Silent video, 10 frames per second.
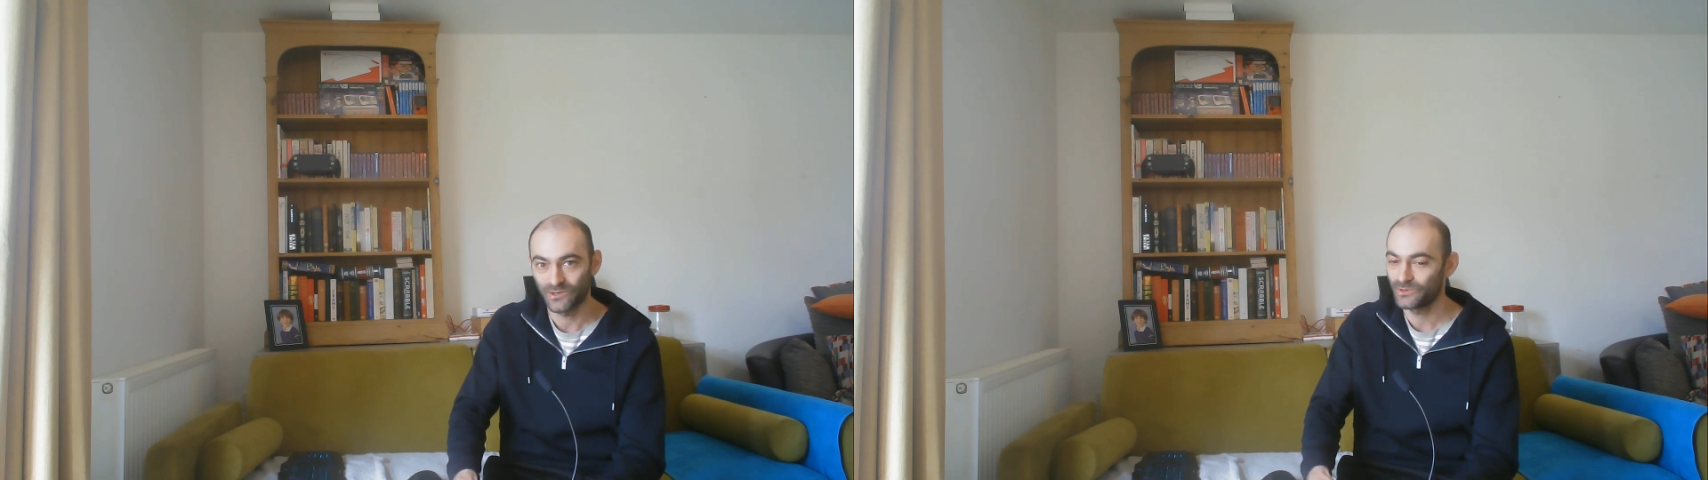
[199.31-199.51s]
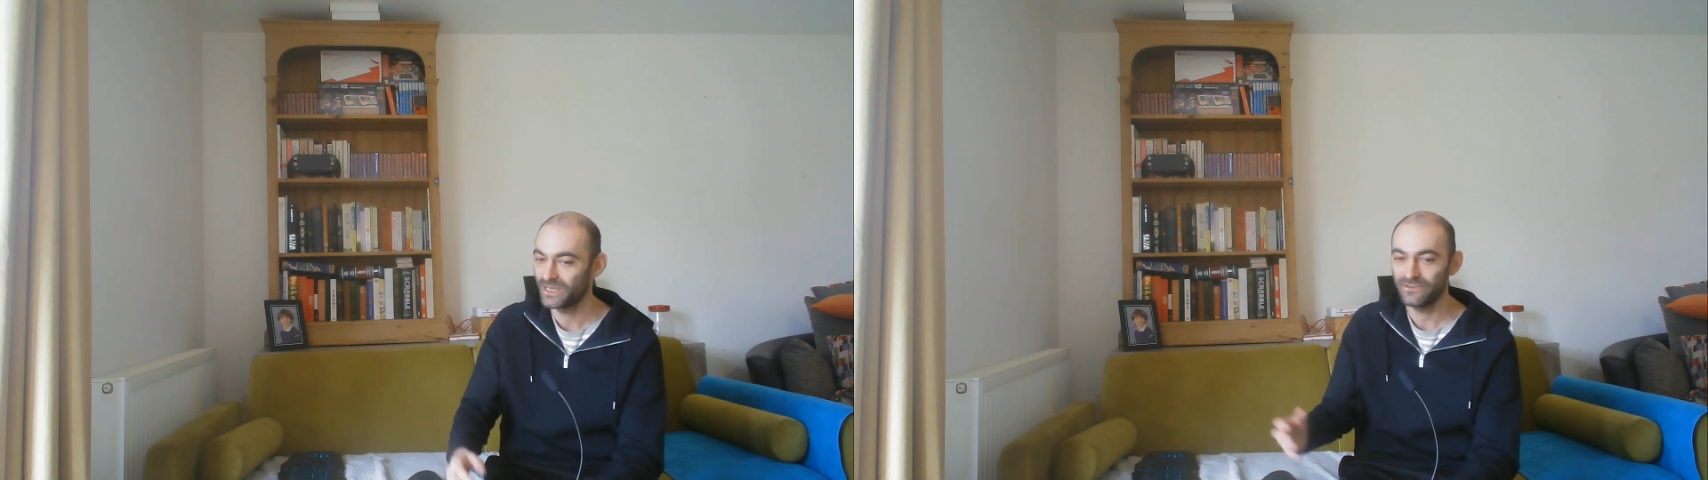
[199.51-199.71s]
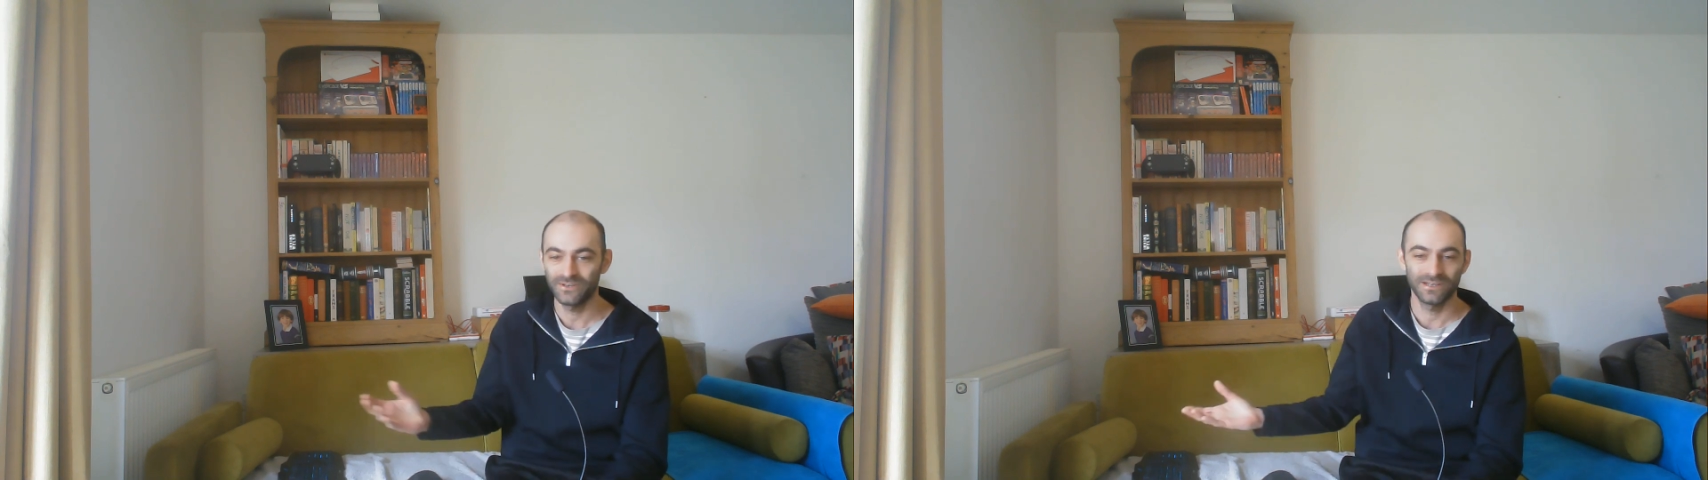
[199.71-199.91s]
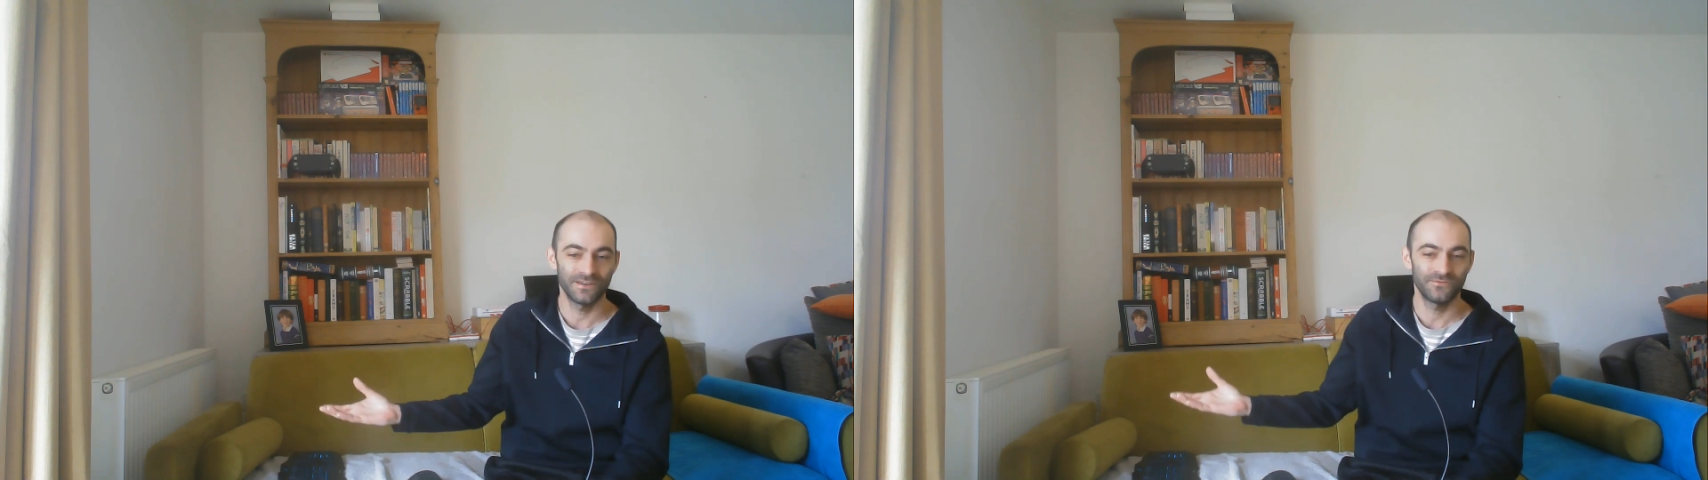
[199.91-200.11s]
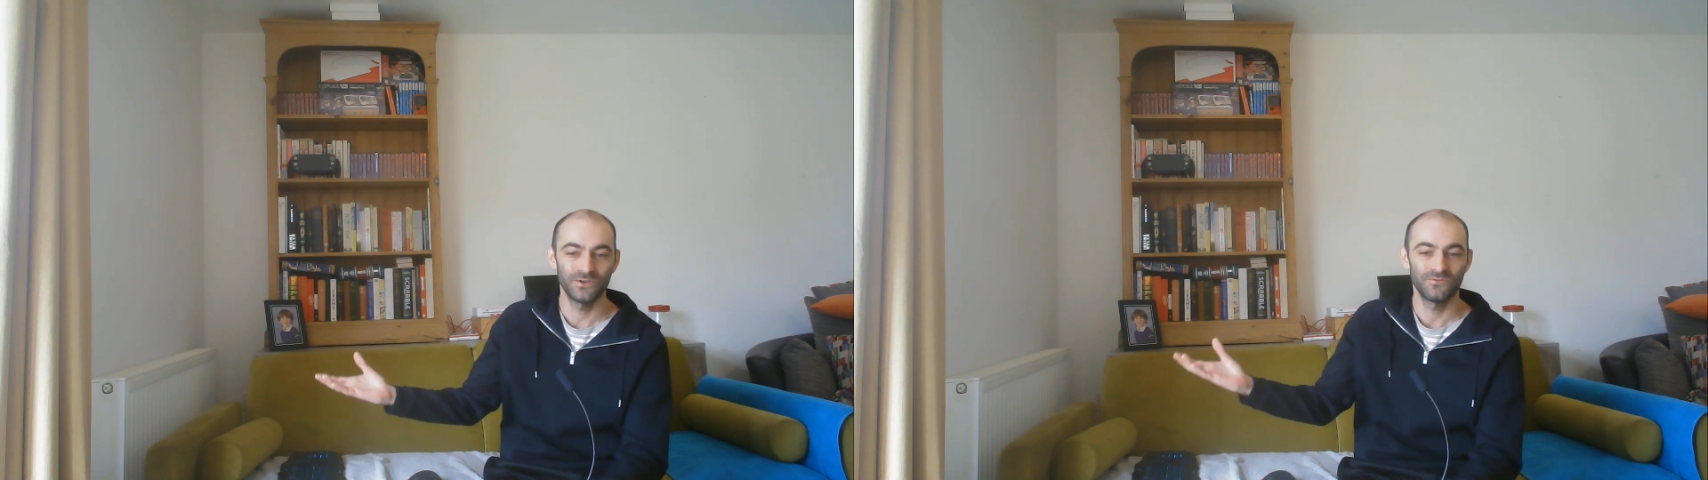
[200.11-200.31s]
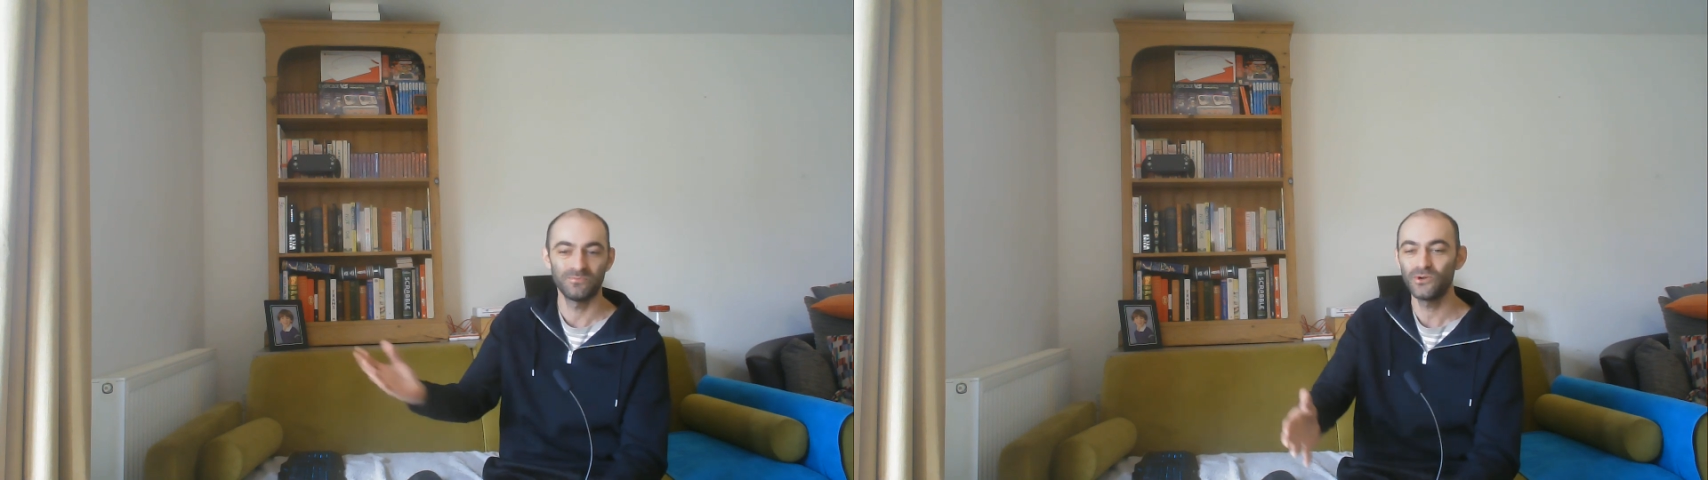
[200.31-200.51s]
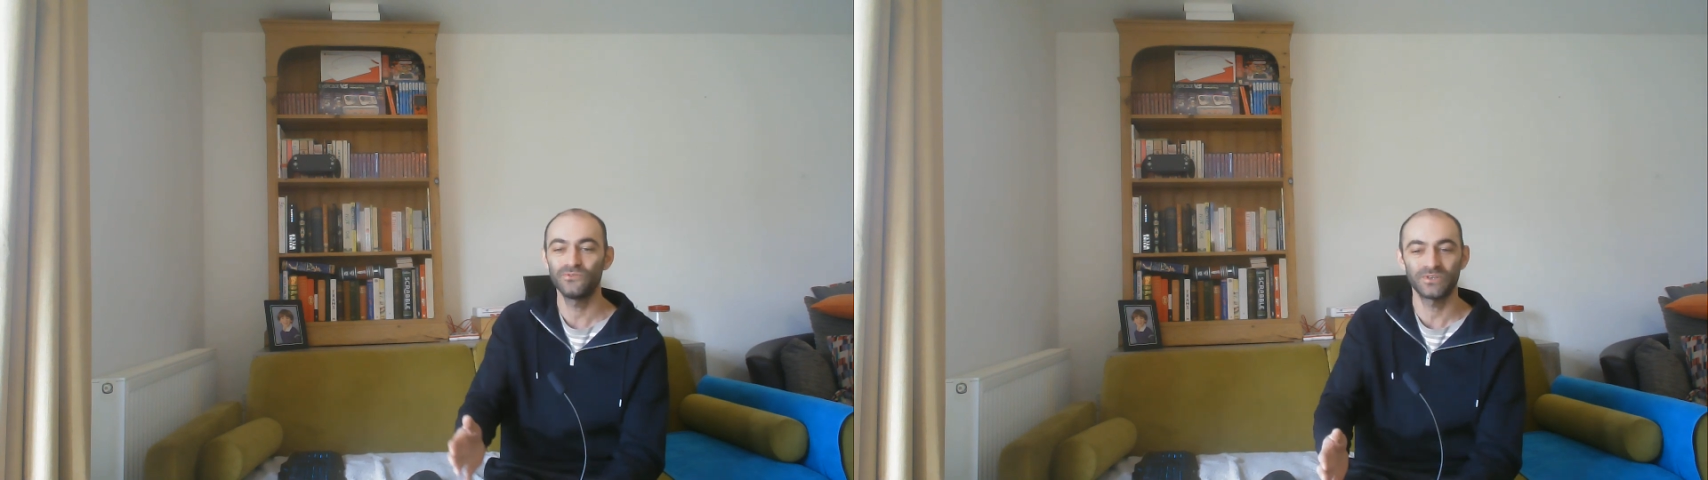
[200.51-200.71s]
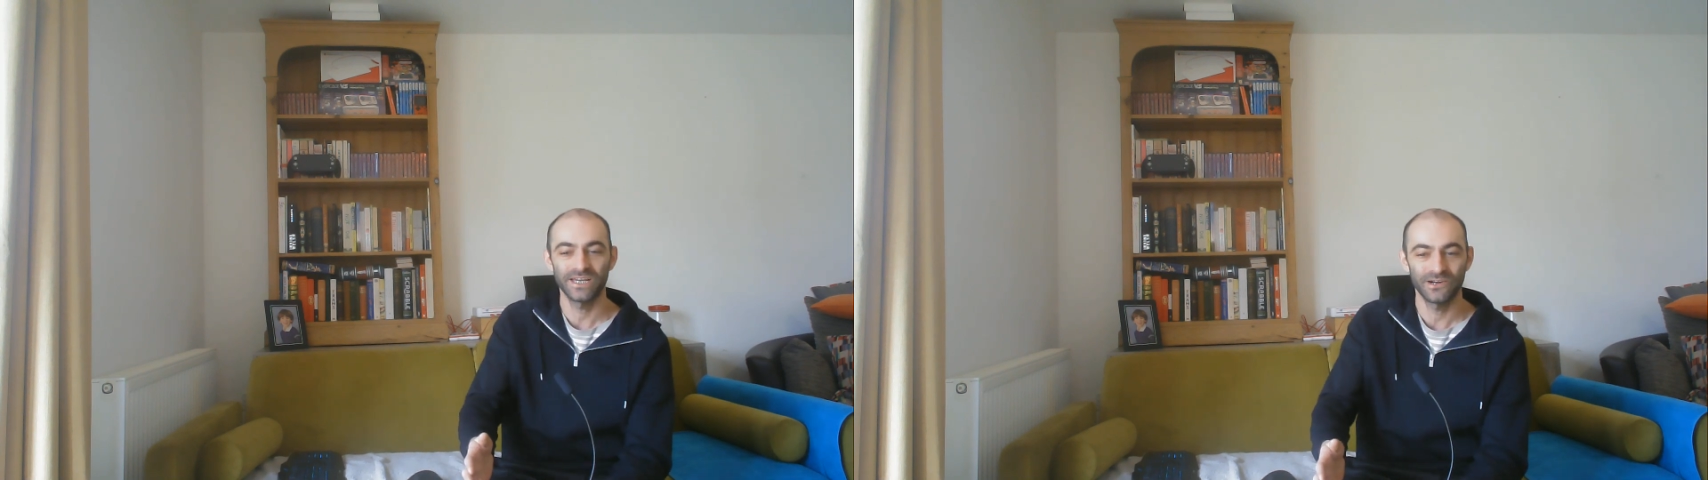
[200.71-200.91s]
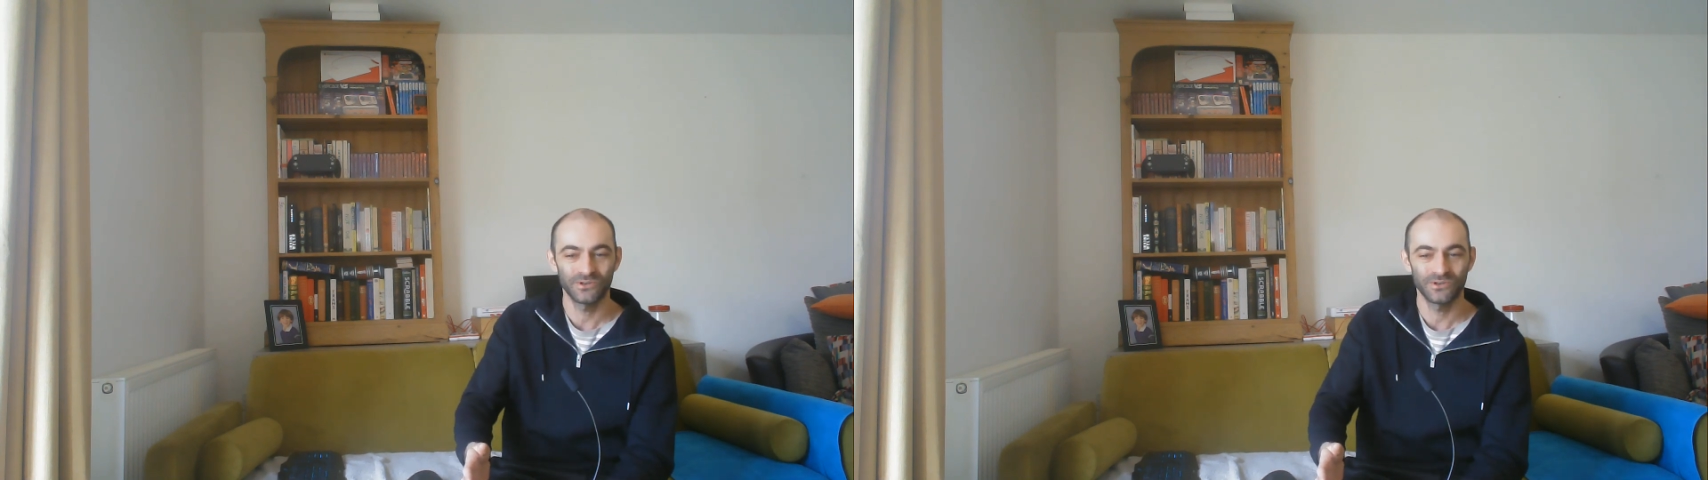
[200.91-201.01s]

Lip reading: or even if you've moved here